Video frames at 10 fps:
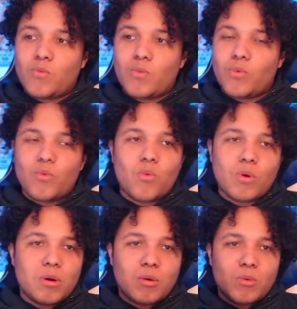
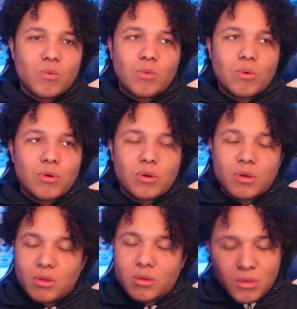Whoa.
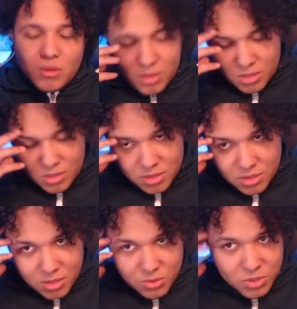
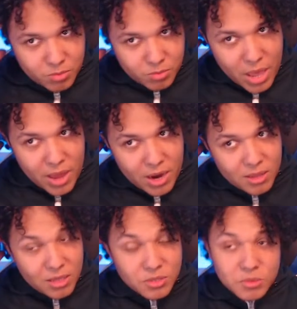This was bad.
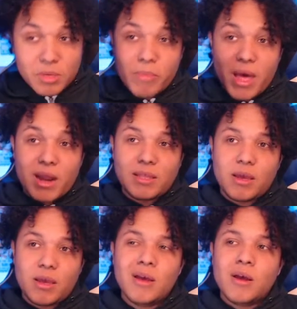This was a bad
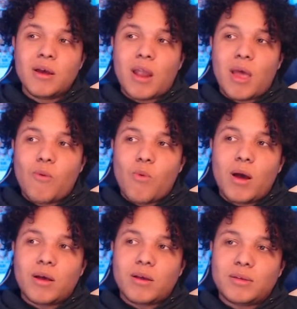idea. Like
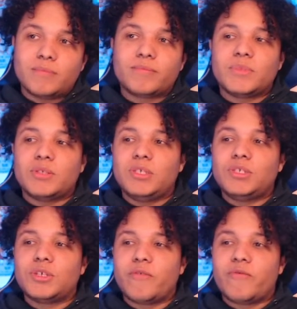what? She
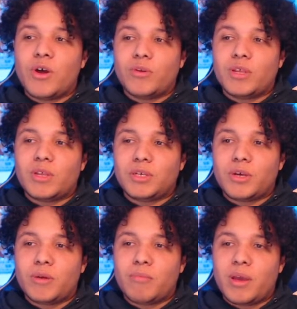should have known that she
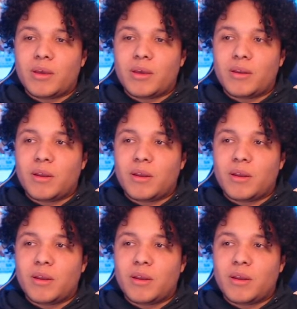couldn't make it.